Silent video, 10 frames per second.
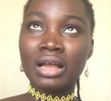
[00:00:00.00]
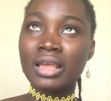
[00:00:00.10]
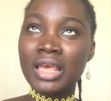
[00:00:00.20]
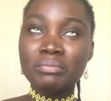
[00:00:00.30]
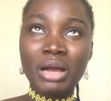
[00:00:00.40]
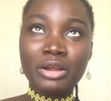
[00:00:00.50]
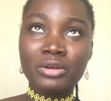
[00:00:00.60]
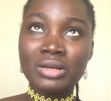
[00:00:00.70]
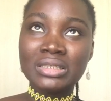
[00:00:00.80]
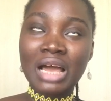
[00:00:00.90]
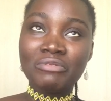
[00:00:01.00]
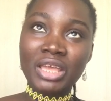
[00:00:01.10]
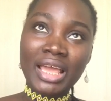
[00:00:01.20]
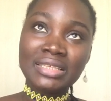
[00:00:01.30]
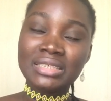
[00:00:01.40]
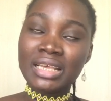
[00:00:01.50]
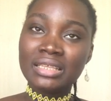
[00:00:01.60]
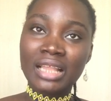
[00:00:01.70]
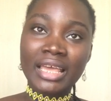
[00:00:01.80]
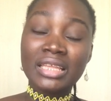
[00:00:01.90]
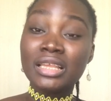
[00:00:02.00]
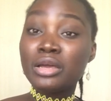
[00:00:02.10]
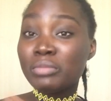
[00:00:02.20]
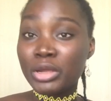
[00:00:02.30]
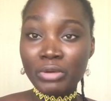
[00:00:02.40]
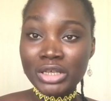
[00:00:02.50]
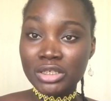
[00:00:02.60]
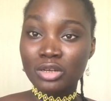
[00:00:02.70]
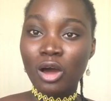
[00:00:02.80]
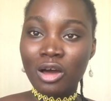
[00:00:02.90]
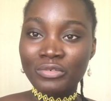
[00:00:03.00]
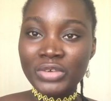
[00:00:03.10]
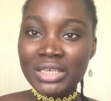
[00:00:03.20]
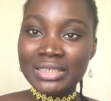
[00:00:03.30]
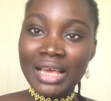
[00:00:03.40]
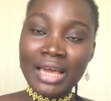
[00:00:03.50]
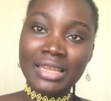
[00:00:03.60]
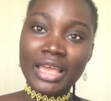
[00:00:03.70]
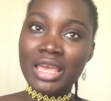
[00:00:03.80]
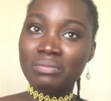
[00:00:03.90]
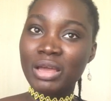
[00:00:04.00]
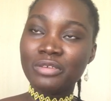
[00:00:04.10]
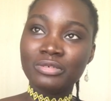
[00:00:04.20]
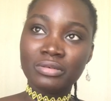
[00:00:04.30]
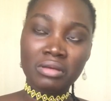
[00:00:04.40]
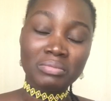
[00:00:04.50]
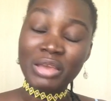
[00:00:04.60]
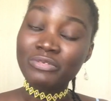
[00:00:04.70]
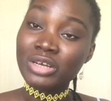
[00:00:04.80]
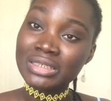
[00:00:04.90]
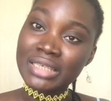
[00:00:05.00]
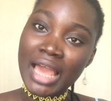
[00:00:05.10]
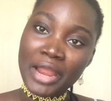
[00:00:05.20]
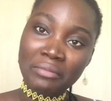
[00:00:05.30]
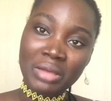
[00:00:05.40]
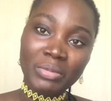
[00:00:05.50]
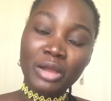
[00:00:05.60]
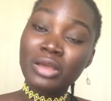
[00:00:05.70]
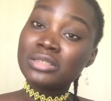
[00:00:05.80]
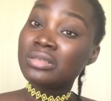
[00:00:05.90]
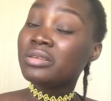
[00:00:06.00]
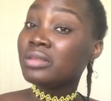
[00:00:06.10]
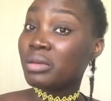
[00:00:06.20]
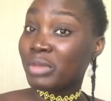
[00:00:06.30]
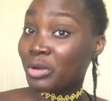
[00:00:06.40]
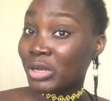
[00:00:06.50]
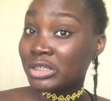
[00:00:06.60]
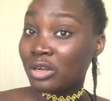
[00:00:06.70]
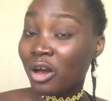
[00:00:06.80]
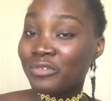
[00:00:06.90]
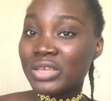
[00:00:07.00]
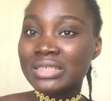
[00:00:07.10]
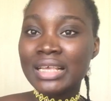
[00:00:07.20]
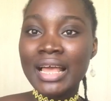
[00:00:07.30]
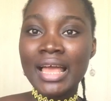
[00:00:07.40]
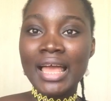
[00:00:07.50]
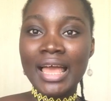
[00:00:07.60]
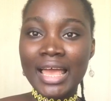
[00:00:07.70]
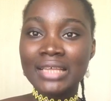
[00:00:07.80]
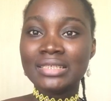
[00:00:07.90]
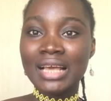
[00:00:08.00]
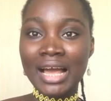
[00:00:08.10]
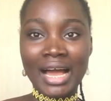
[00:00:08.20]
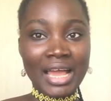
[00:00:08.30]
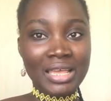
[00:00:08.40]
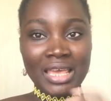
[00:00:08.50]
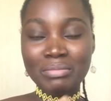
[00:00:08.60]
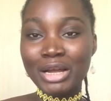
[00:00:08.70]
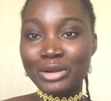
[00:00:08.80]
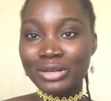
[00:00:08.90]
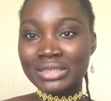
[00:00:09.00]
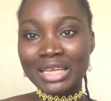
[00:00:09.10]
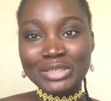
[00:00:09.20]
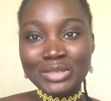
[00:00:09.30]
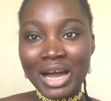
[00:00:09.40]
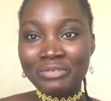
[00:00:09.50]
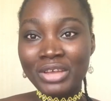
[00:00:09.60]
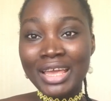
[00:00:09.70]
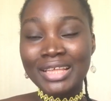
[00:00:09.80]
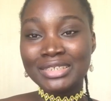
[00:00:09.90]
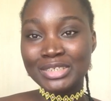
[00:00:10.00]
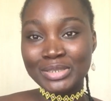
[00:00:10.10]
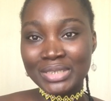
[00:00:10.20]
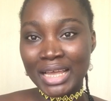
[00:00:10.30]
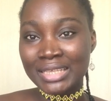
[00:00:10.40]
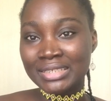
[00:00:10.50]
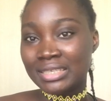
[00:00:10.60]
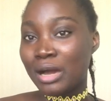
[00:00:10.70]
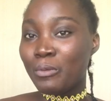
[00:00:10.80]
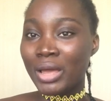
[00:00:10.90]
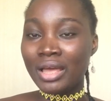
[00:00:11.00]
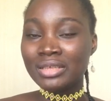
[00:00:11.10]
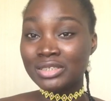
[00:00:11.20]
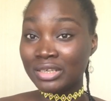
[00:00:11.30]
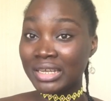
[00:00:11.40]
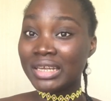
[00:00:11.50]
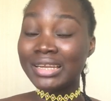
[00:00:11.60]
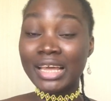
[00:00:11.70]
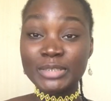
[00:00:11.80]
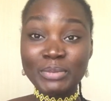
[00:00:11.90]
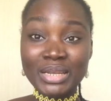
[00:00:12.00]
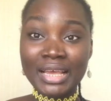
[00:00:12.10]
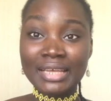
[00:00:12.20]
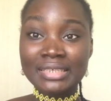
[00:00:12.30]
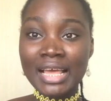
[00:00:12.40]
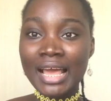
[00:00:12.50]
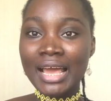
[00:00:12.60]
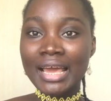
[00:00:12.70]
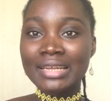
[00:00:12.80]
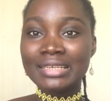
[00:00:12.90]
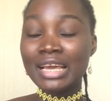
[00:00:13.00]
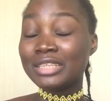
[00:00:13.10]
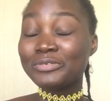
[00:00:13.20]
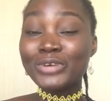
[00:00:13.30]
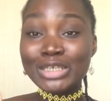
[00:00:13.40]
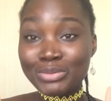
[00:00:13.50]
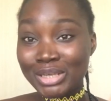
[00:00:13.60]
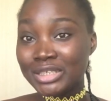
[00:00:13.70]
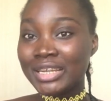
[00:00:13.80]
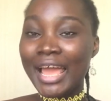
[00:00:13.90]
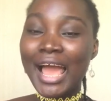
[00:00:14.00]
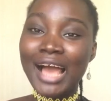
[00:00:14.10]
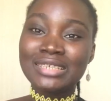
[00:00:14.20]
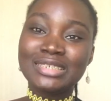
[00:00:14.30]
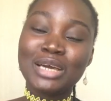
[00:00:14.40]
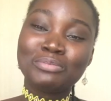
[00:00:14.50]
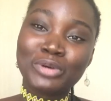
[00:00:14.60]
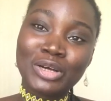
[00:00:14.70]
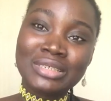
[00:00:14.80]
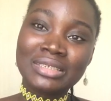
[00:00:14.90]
came across Africans in the immigration office. Like in my first year, I remember going to the immigration office and I came across like two African students that were studying in Las Piñas, and the first question I asked them was,